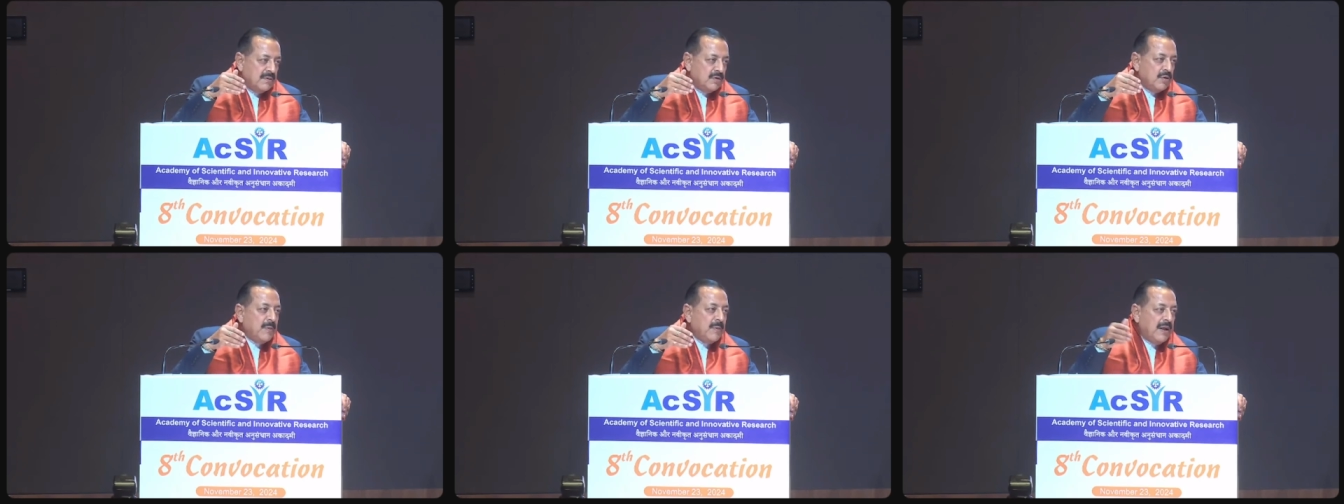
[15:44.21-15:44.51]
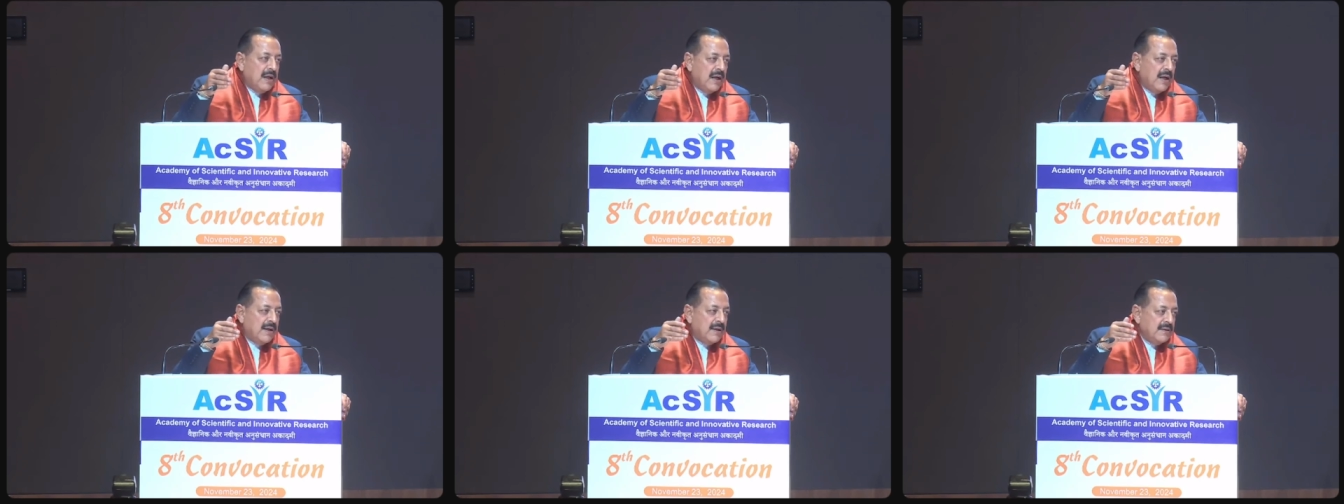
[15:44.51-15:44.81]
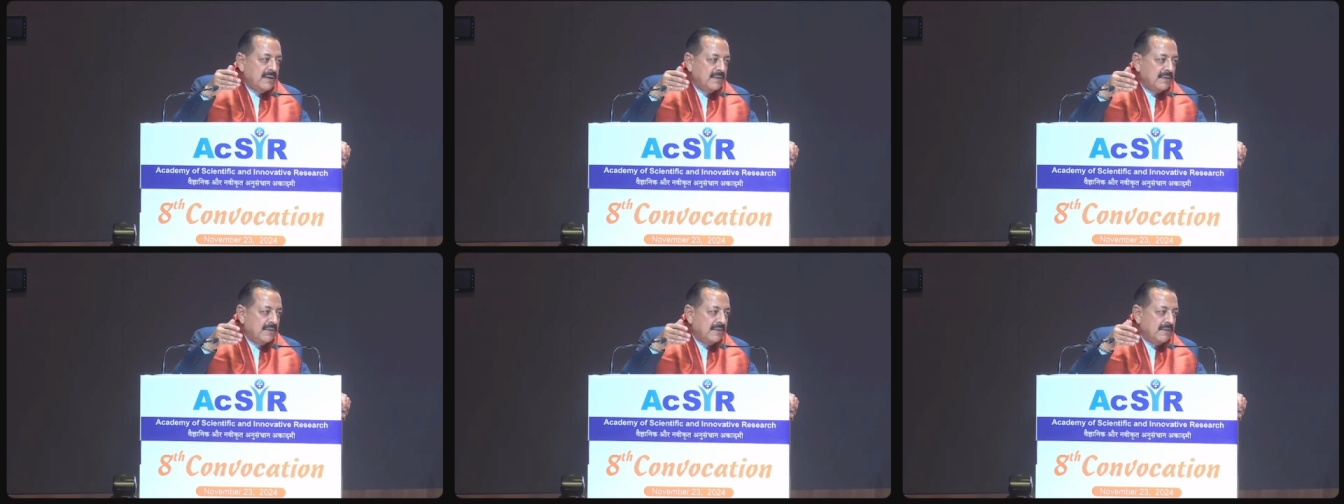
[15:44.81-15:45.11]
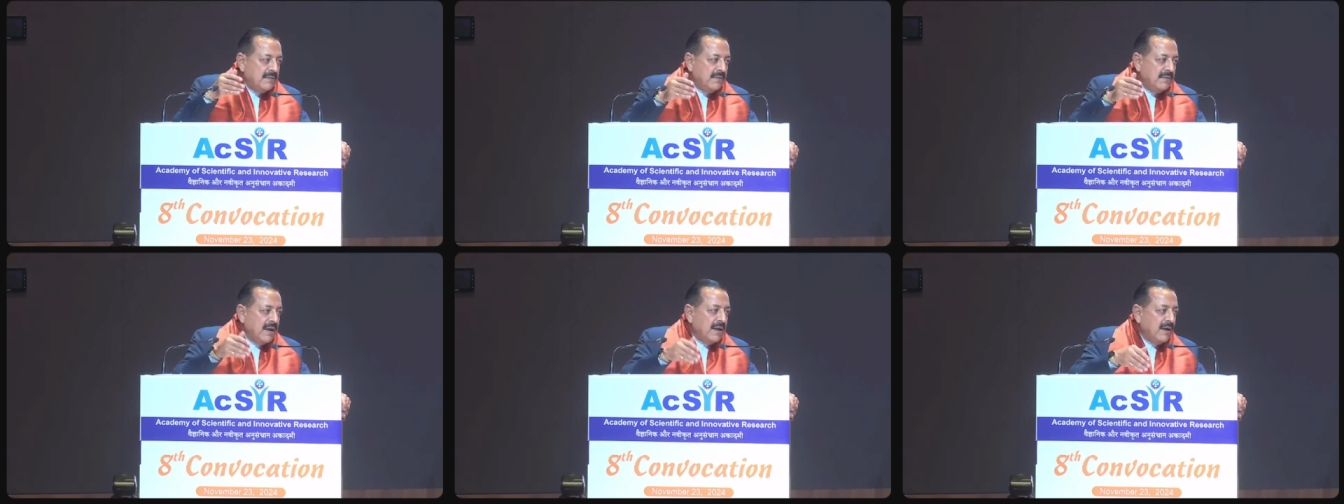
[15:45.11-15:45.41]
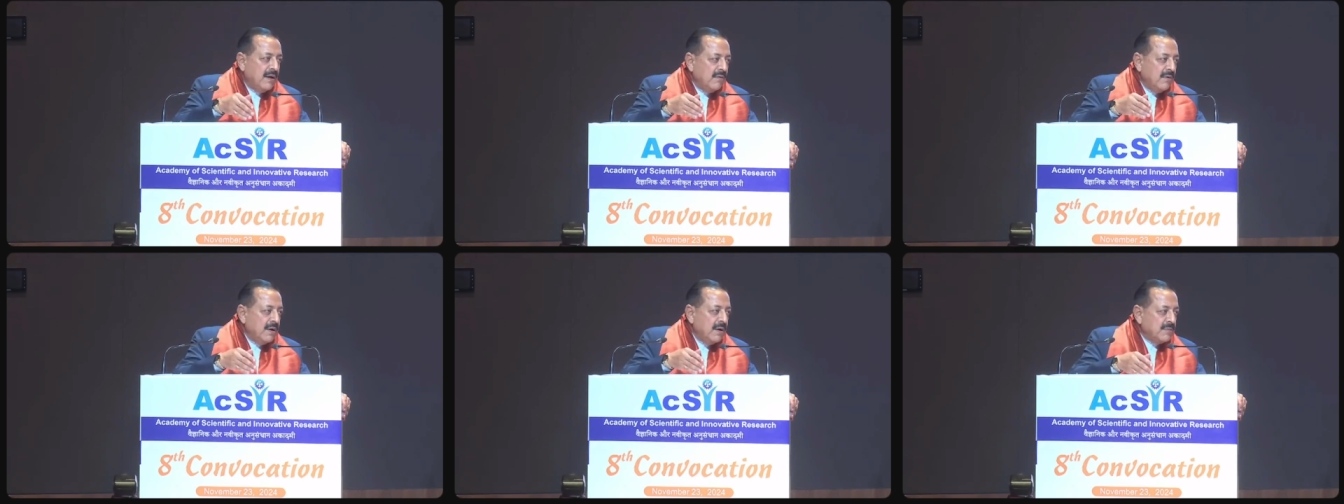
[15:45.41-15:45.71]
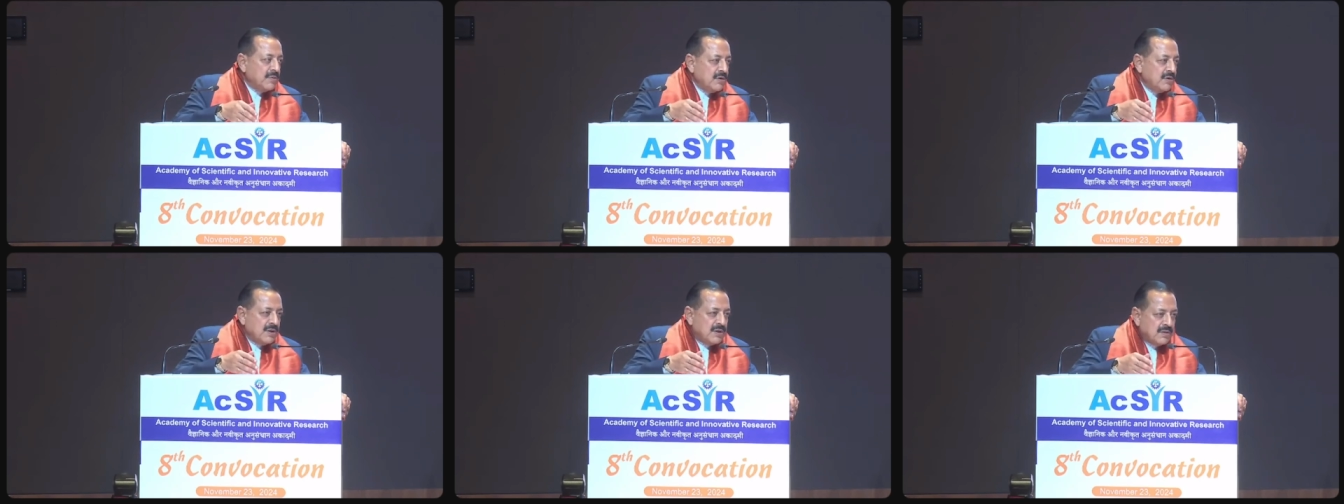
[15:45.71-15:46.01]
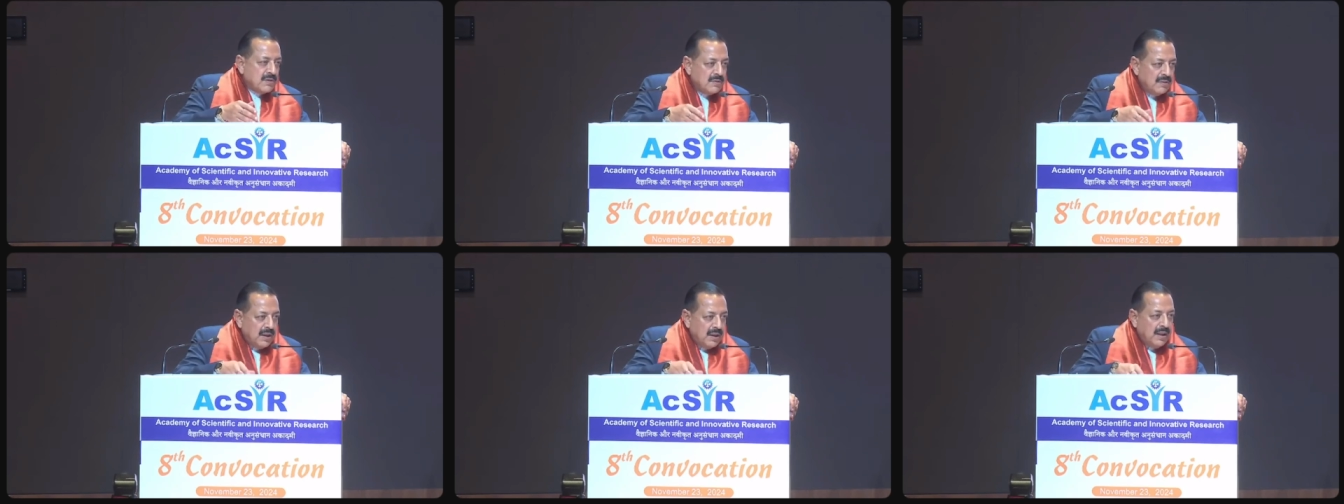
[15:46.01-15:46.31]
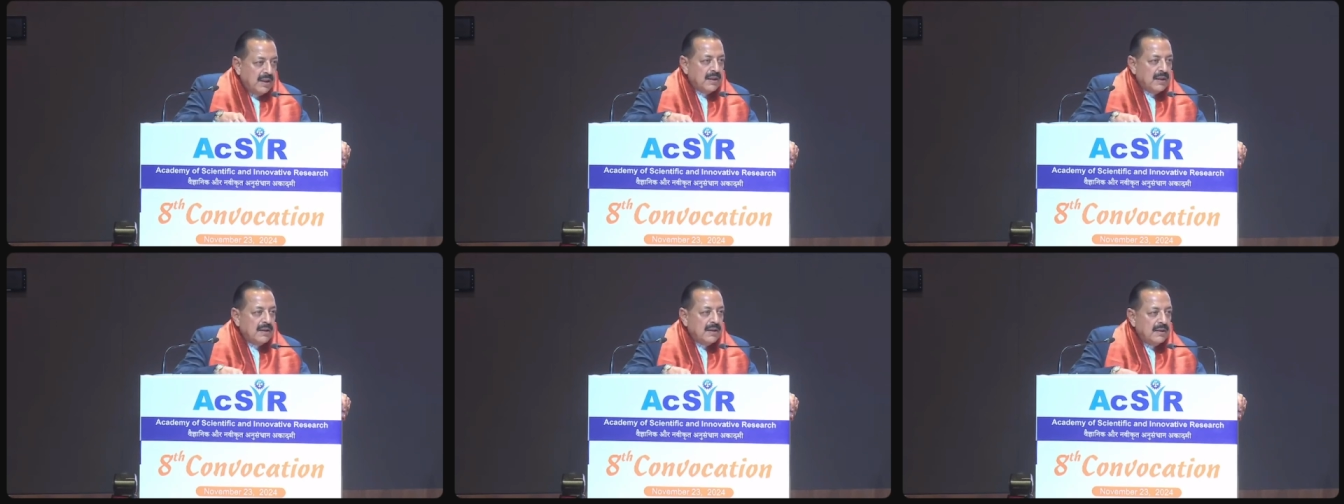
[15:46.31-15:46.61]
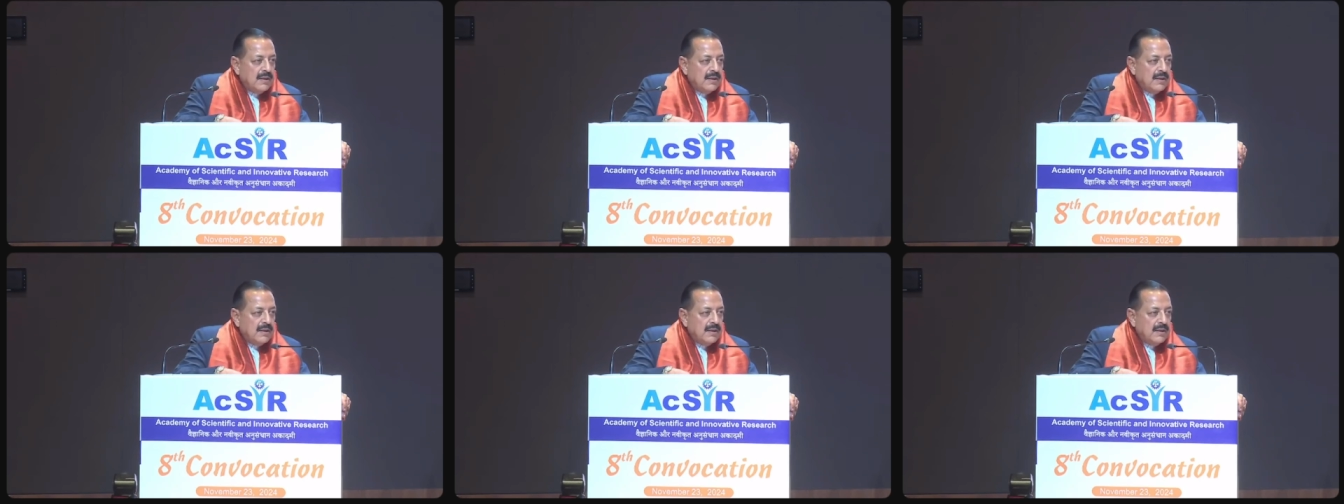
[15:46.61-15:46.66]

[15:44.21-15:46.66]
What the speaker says: to be led. We are now in a position to lead.